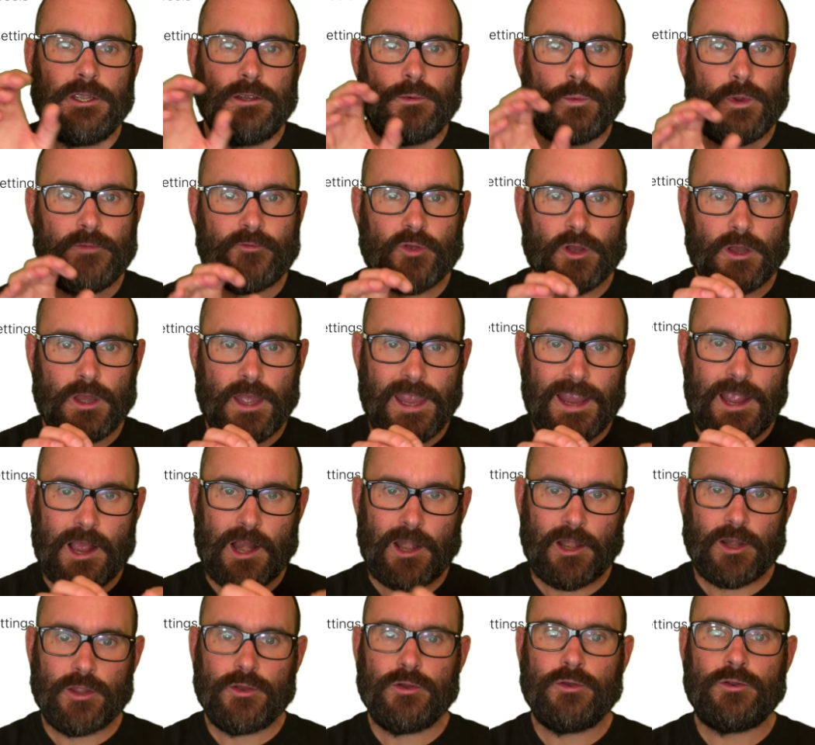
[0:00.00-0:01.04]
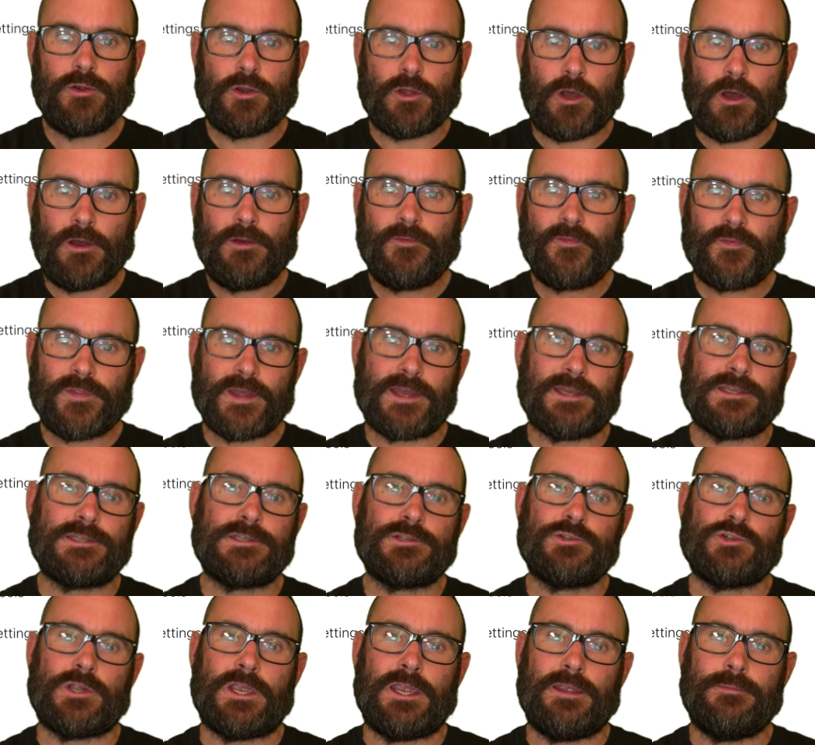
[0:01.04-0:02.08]
We've got a clone of that
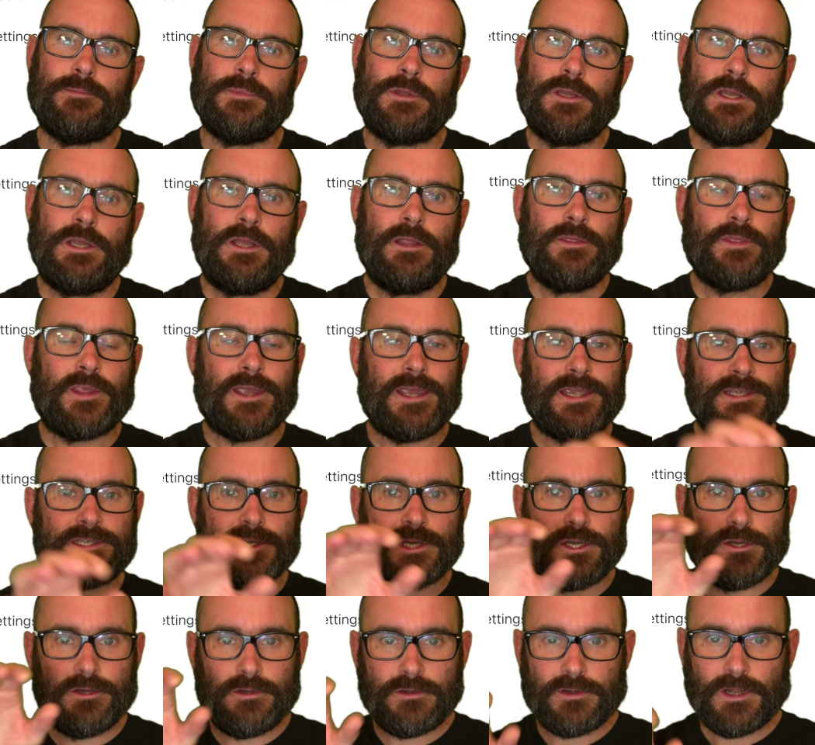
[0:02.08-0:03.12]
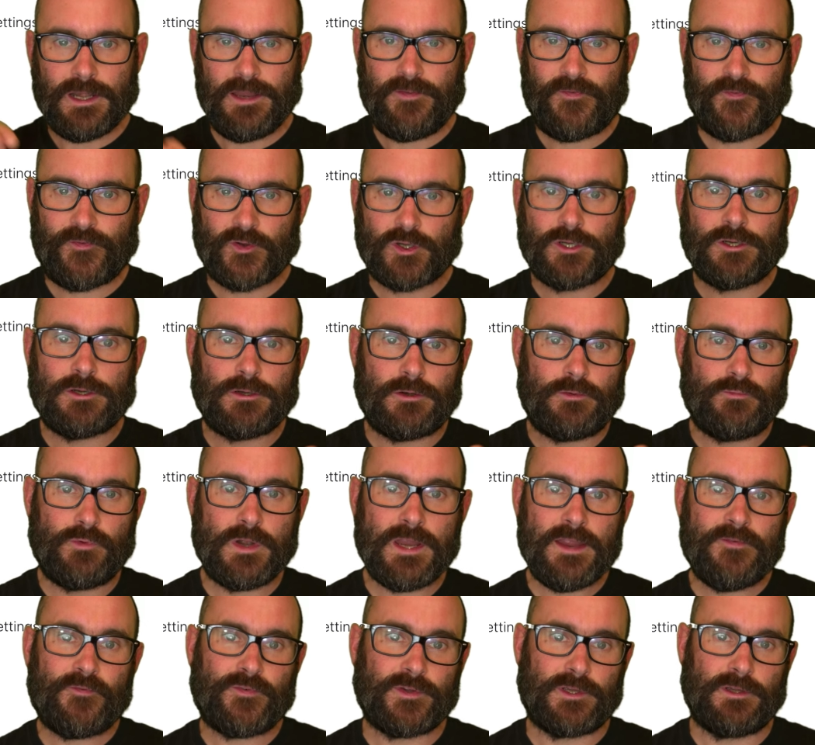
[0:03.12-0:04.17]
stream that is only for
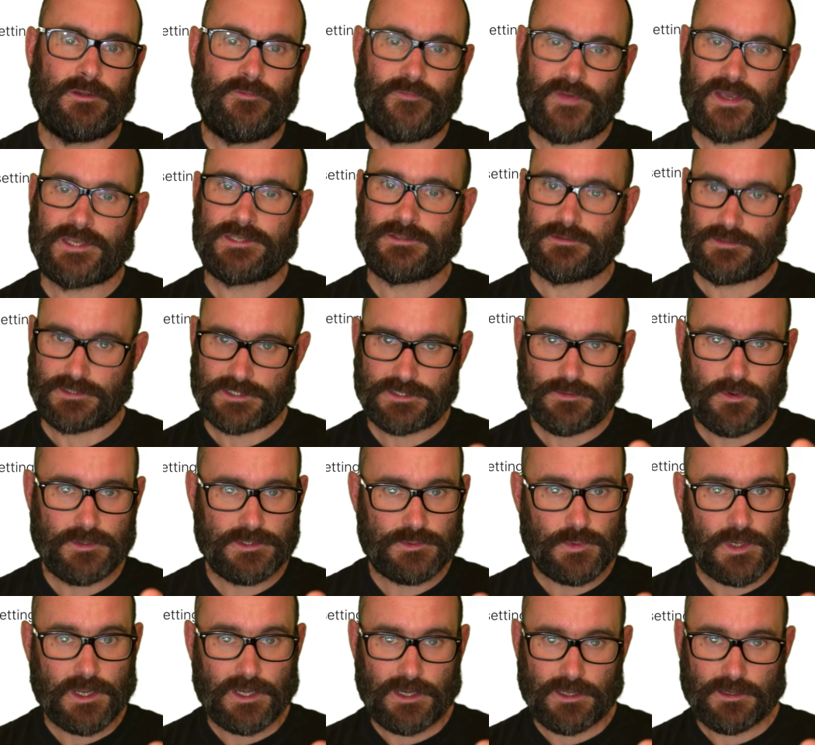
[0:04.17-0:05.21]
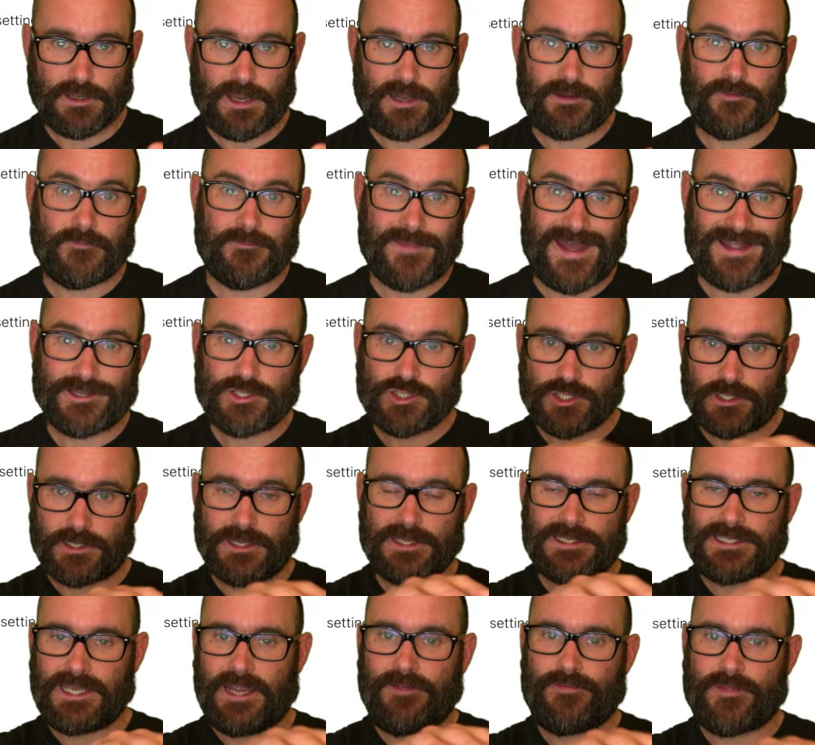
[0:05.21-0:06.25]
reefer vessels, the ones we're going to kind of match on
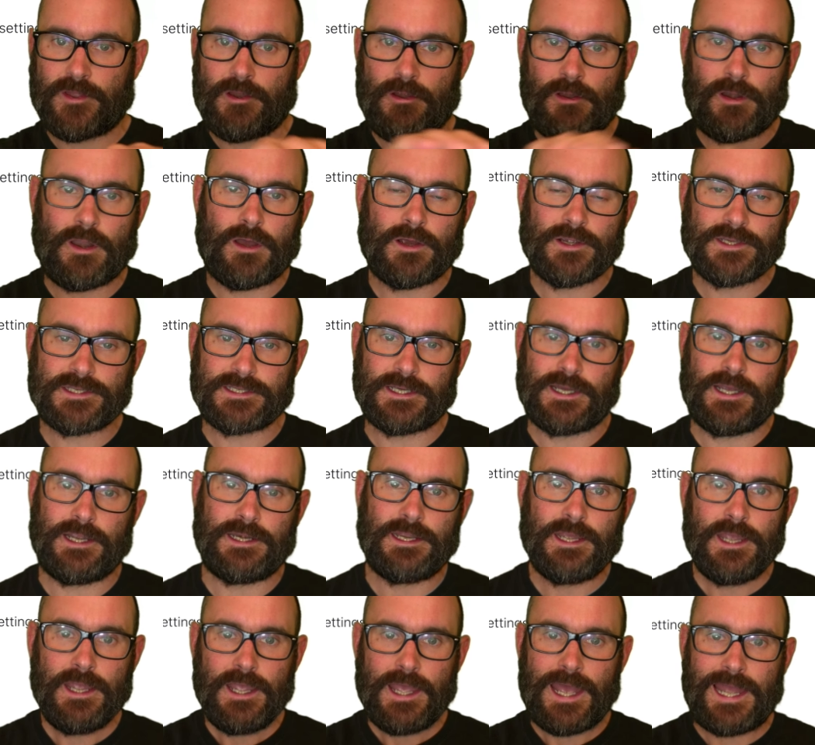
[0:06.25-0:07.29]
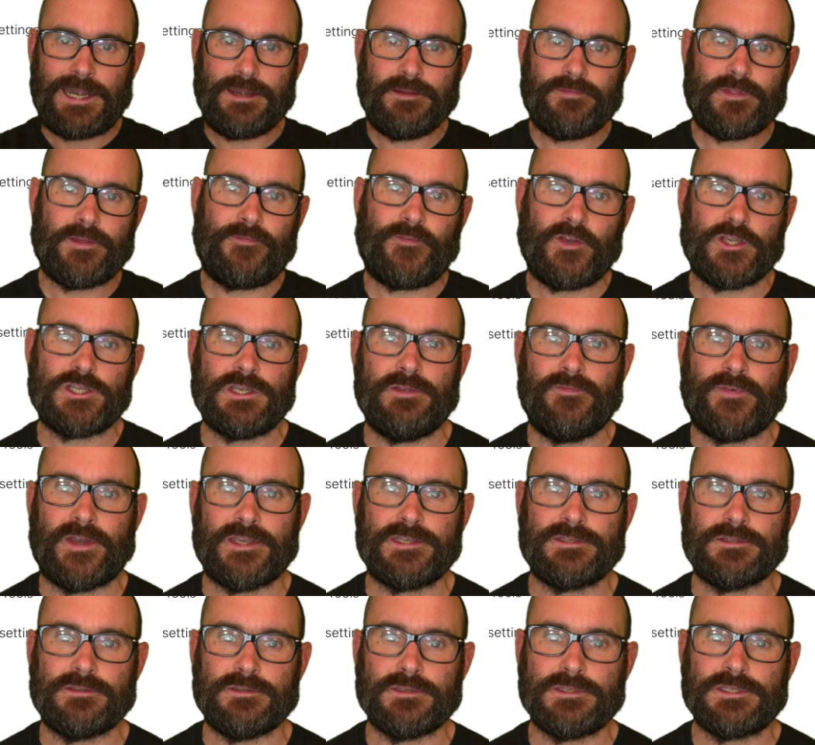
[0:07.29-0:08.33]
and see if they're alongside any of the fishing
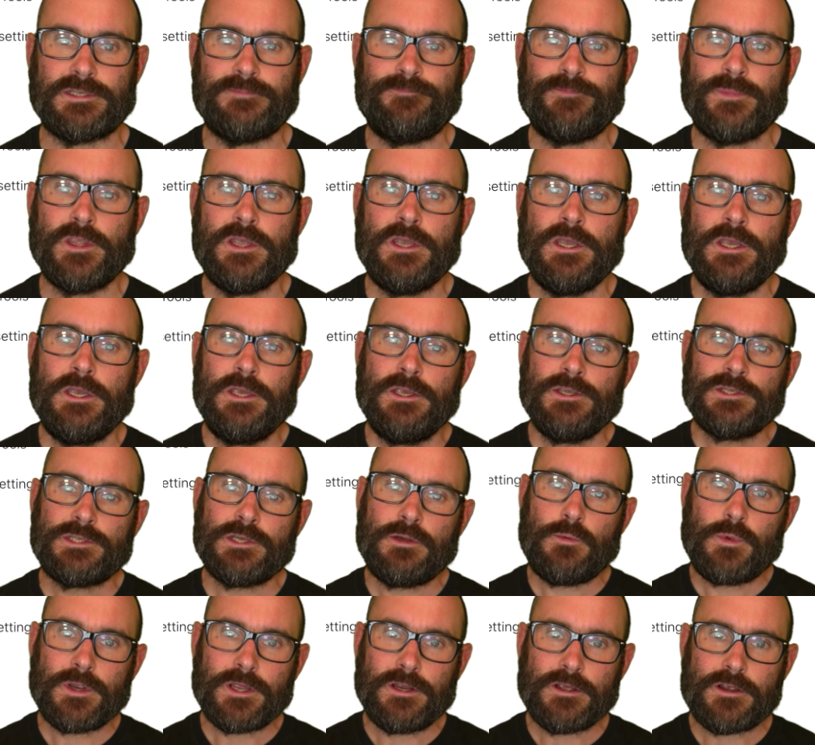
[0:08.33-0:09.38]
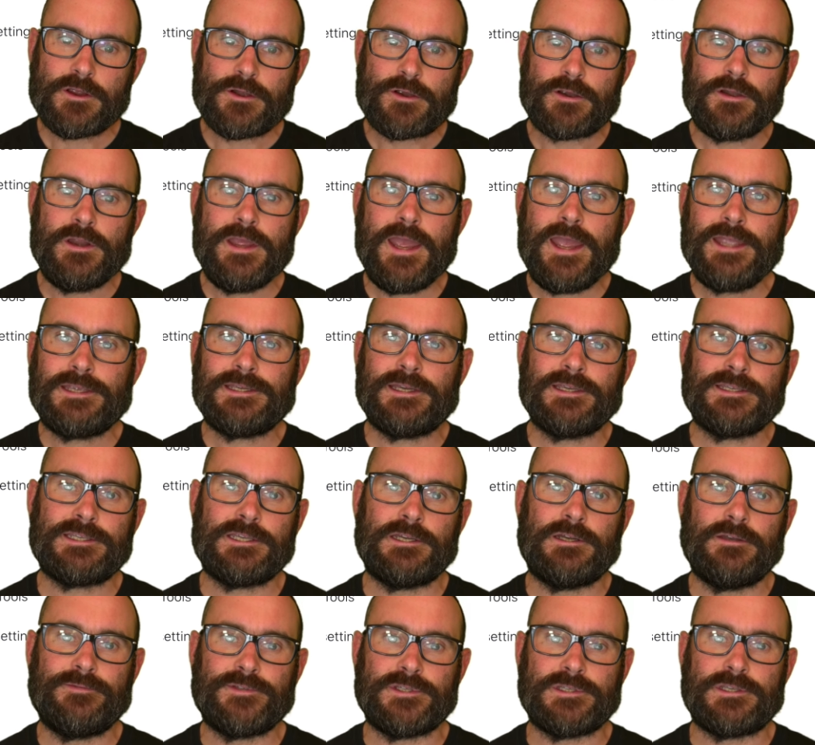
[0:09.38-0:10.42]
vessels. So we're going to create
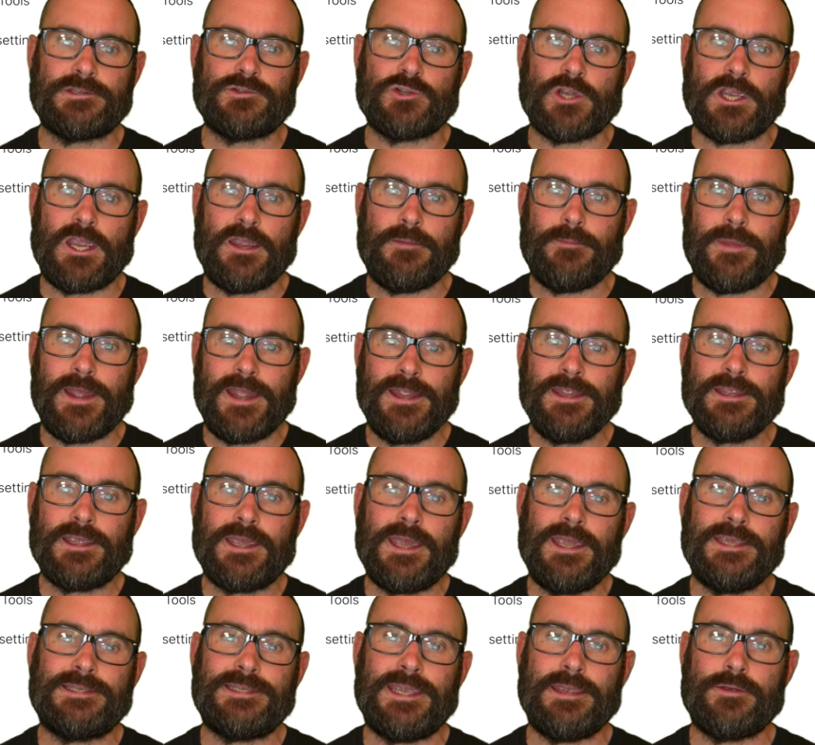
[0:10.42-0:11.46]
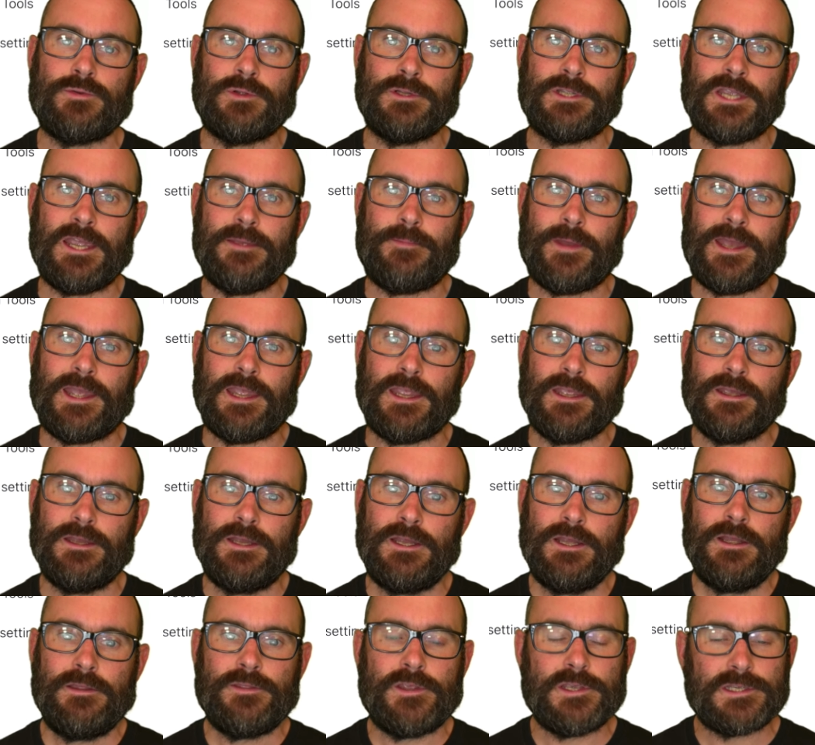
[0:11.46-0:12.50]
ourselves a stream in K S Q L D B
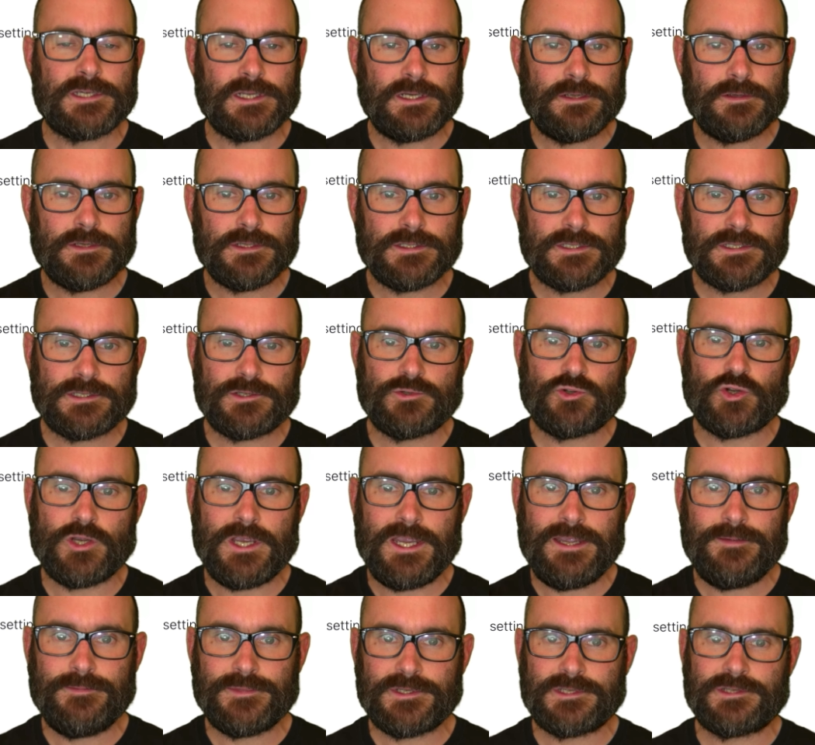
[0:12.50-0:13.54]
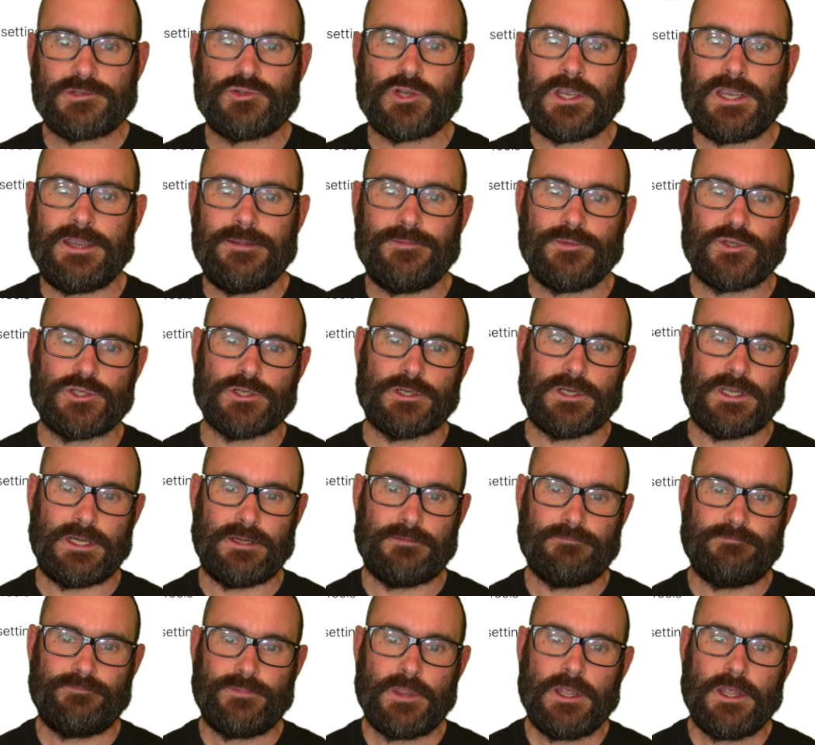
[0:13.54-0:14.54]
that's going to do a stream stream join.